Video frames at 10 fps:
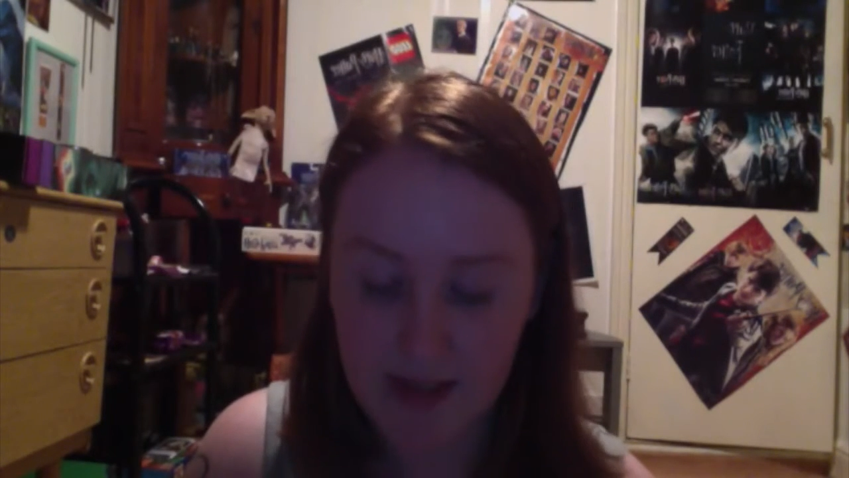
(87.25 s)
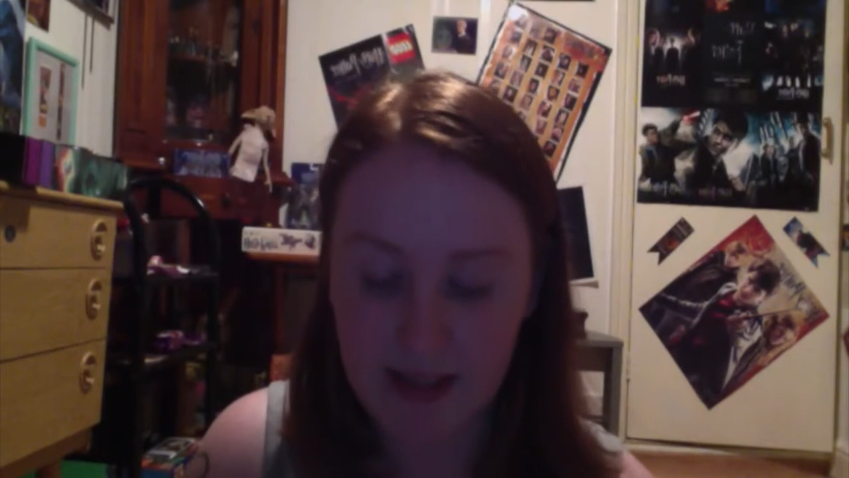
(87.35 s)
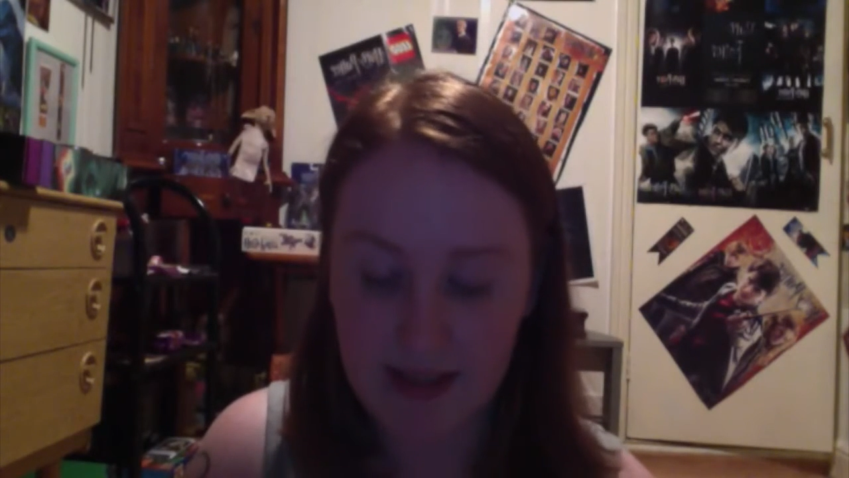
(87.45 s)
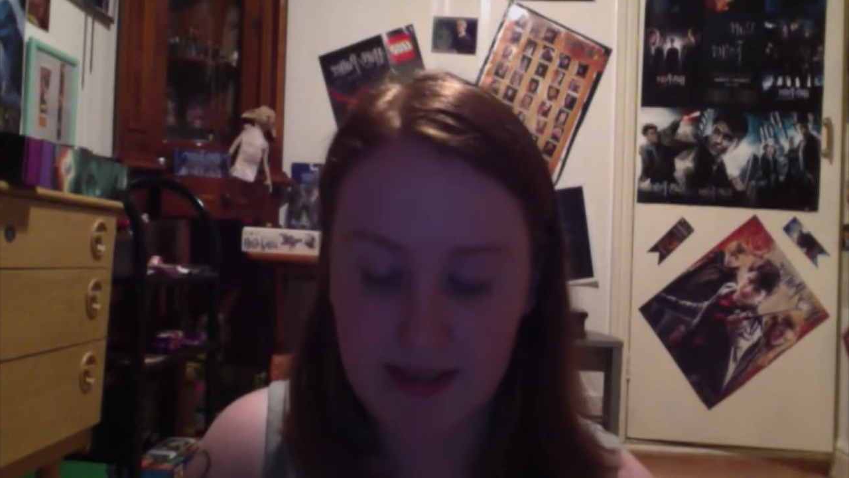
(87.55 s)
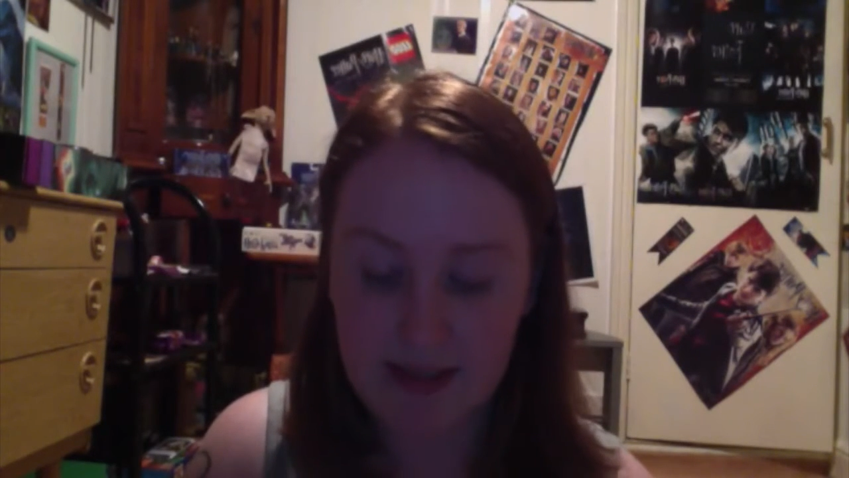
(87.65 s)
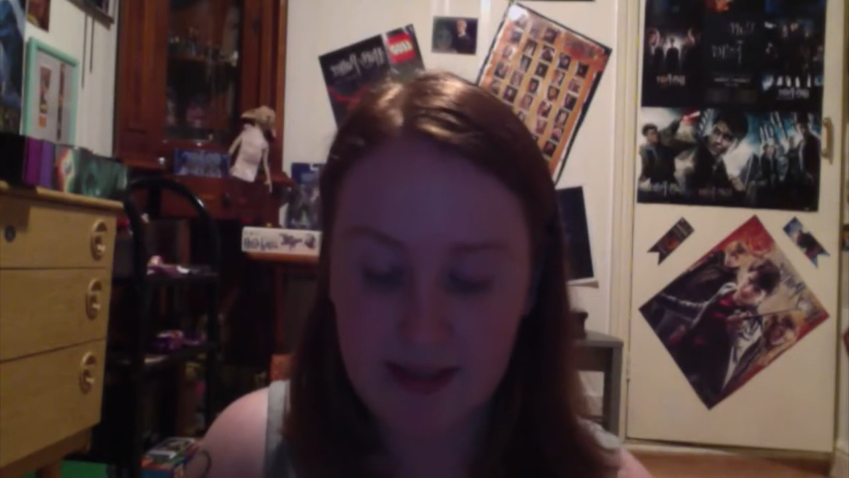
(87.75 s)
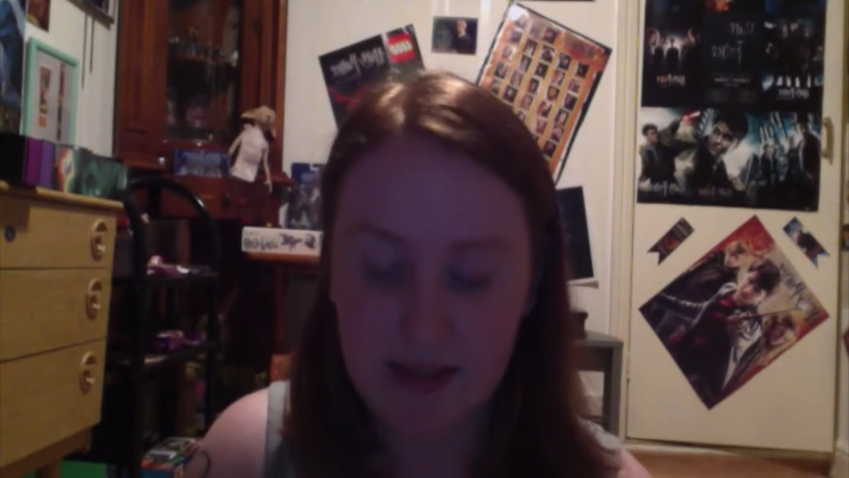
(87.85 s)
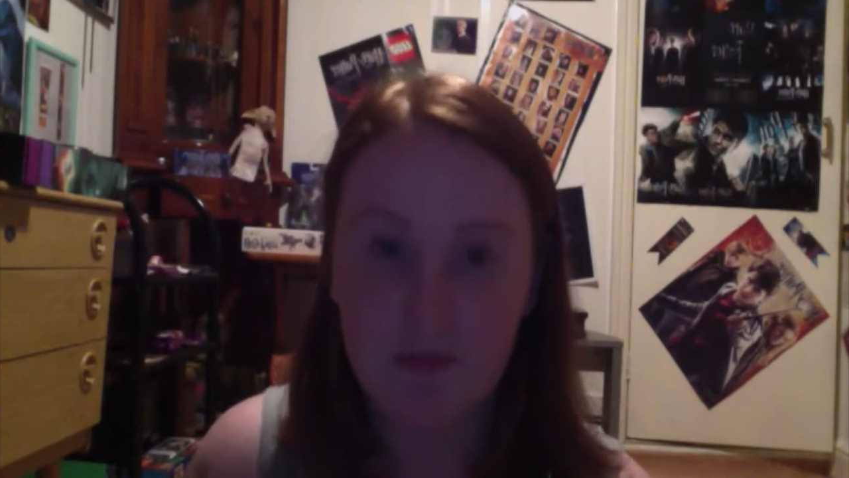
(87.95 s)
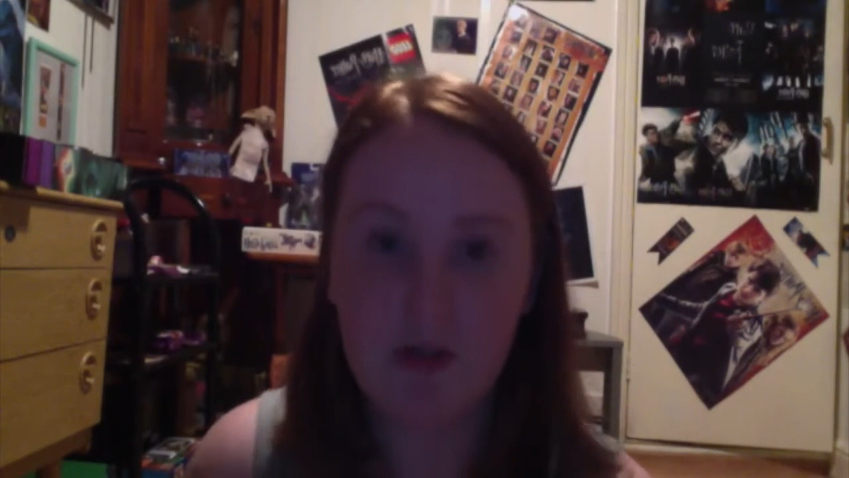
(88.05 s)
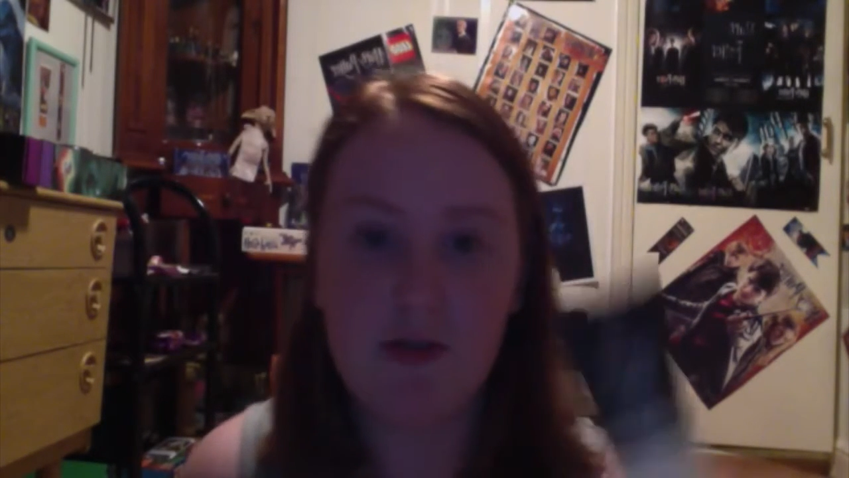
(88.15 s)
this
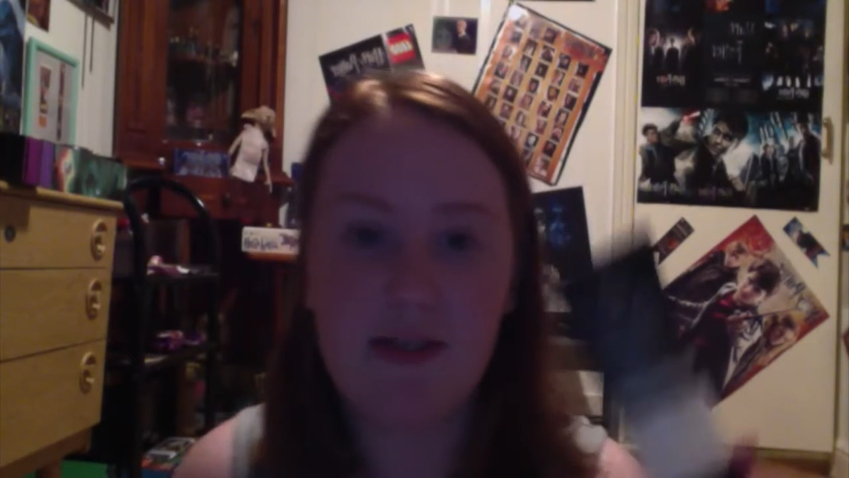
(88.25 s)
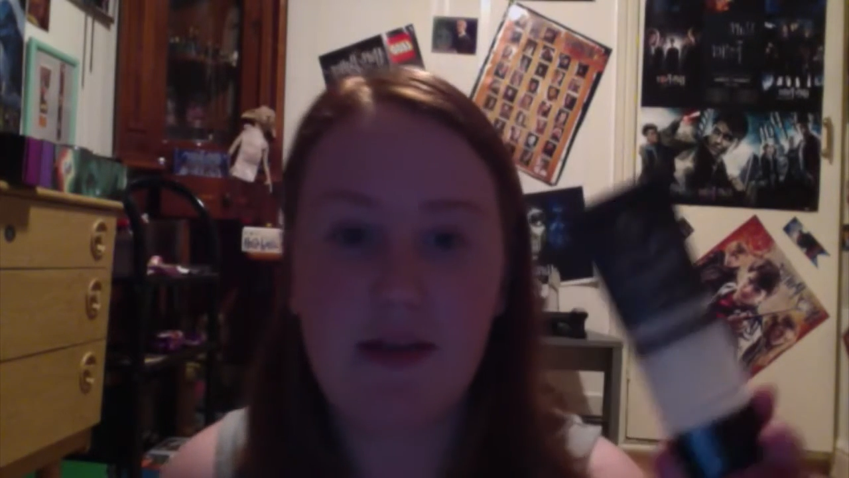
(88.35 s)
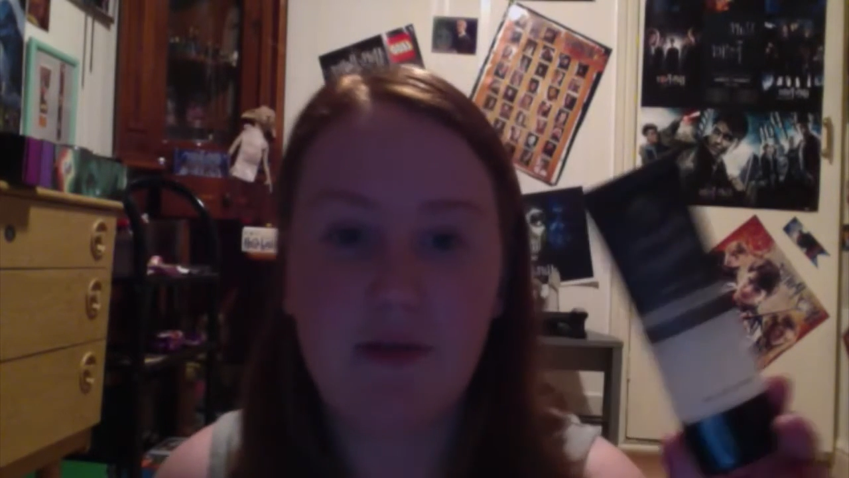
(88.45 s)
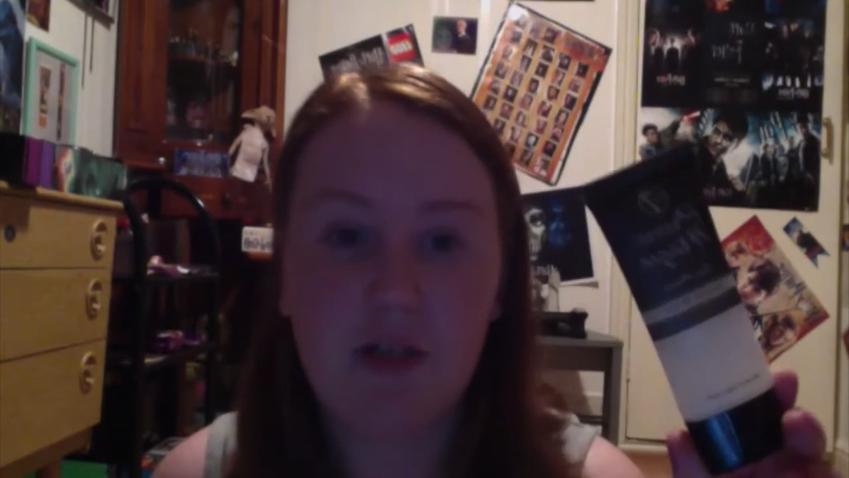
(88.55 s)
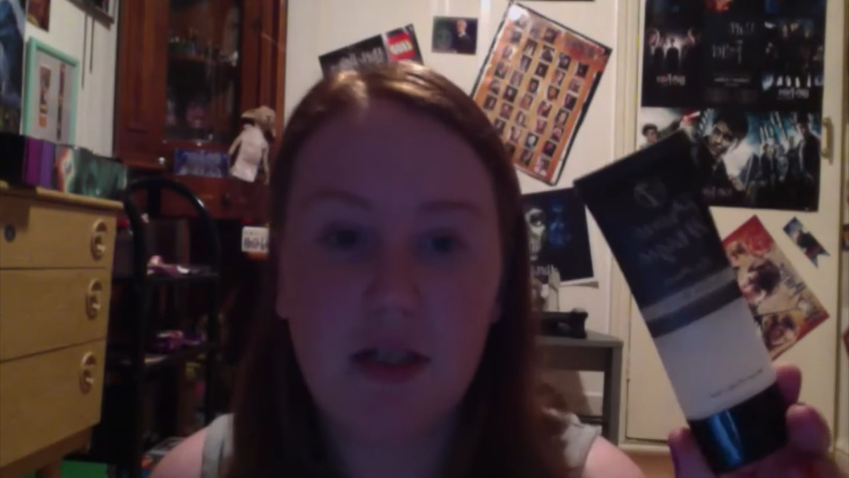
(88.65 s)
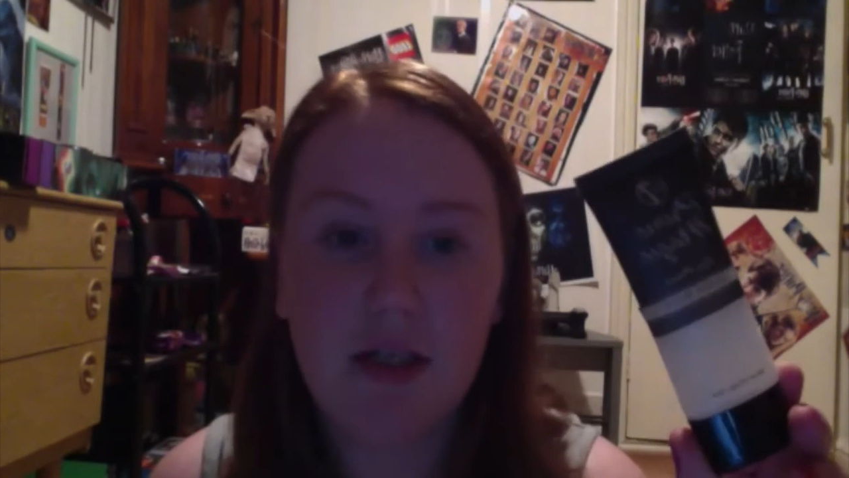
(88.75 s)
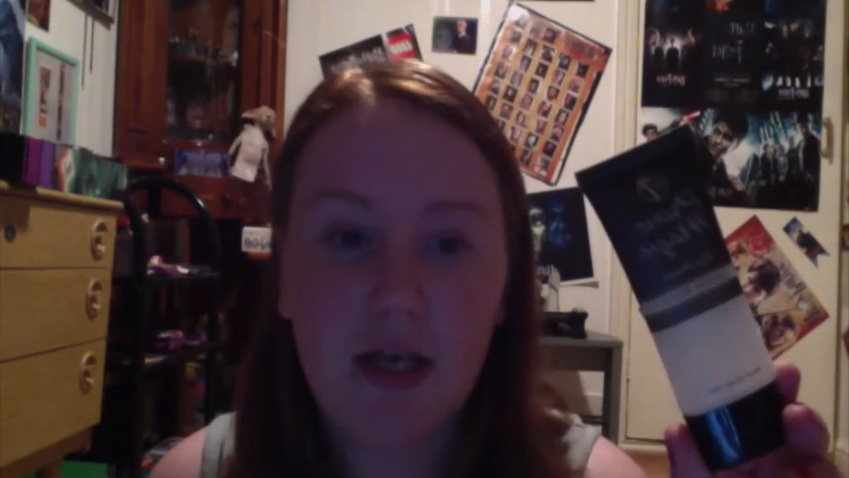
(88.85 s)
W7